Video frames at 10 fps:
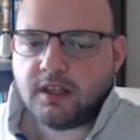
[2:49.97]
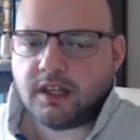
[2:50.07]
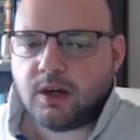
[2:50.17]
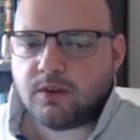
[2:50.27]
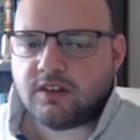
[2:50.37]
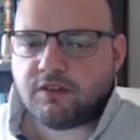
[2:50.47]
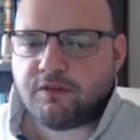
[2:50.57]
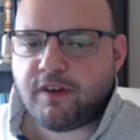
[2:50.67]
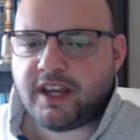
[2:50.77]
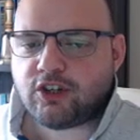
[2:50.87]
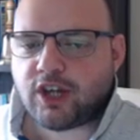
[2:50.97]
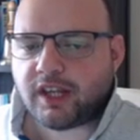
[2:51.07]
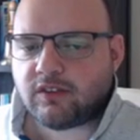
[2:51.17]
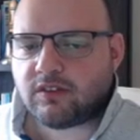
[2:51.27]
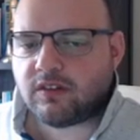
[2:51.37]
Now, there's a fair
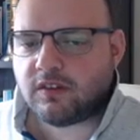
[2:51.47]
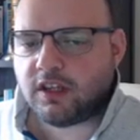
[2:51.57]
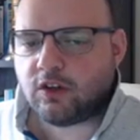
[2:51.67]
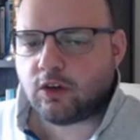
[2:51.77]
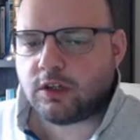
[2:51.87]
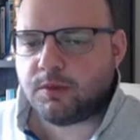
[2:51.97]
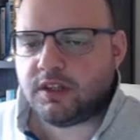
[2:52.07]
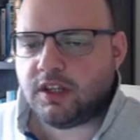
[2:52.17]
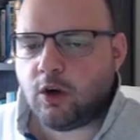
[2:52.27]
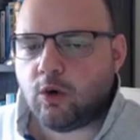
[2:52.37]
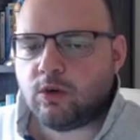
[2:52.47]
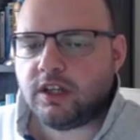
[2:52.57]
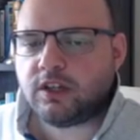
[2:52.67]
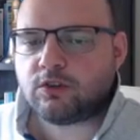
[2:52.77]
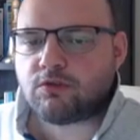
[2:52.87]
chance that you're not going to be the
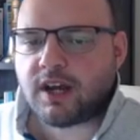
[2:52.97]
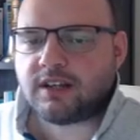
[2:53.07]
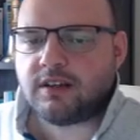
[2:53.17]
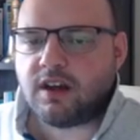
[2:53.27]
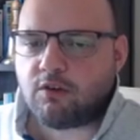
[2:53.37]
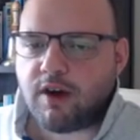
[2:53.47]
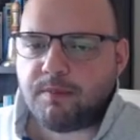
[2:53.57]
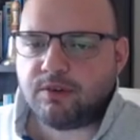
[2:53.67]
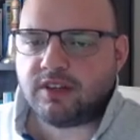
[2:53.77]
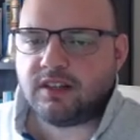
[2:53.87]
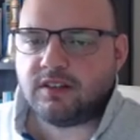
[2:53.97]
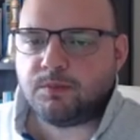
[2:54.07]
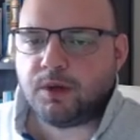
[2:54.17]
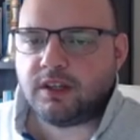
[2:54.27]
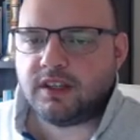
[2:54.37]
only contractor
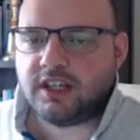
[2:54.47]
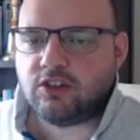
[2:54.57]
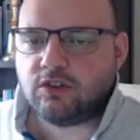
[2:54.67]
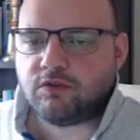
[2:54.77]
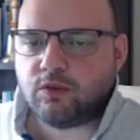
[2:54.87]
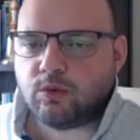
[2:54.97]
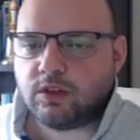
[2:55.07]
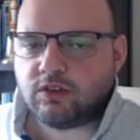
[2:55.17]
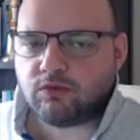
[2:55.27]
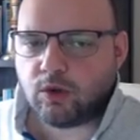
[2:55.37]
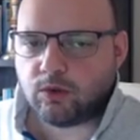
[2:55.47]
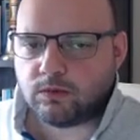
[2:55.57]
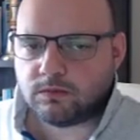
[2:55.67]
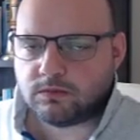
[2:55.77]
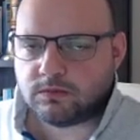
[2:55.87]
represented by the agent for this role.
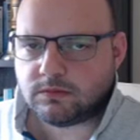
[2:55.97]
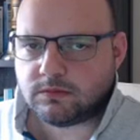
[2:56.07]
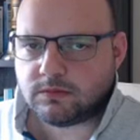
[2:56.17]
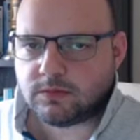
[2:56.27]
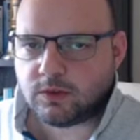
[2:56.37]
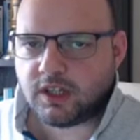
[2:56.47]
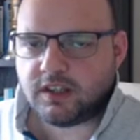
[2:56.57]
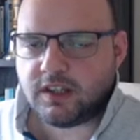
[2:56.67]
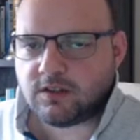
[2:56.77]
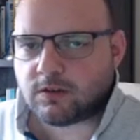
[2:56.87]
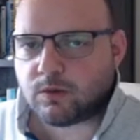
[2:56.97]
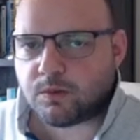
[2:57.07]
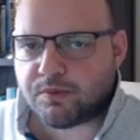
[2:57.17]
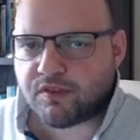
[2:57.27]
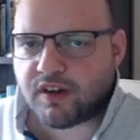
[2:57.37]
Okay, the agent's going to
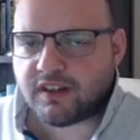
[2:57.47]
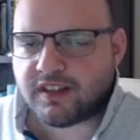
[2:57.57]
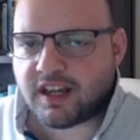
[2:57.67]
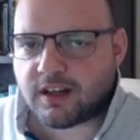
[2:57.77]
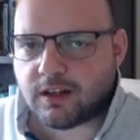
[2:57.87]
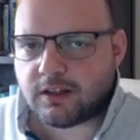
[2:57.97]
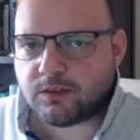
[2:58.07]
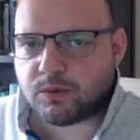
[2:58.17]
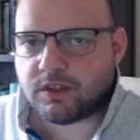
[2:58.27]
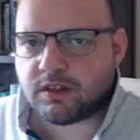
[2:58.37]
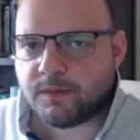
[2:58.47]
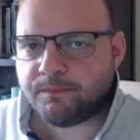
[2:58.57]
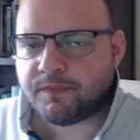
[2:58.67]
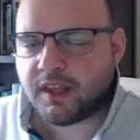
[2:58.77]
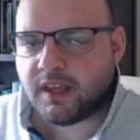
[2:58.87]
provide the end client with
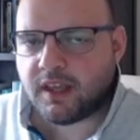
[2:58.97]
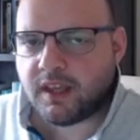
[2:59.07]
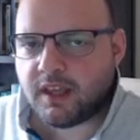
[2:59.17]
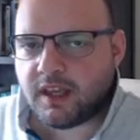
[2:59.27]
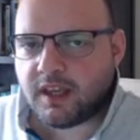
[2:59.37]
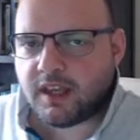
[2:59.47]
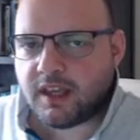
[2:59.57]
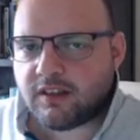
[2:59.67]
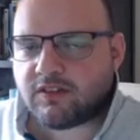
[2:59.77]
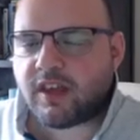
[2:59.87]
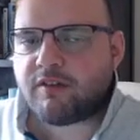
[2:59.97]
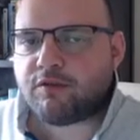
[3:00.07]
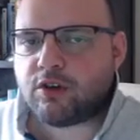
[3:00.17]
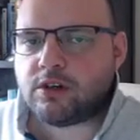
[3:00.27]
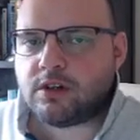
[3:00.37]

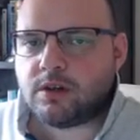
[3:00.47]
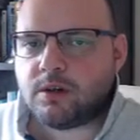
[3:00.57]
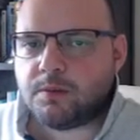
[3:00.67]
several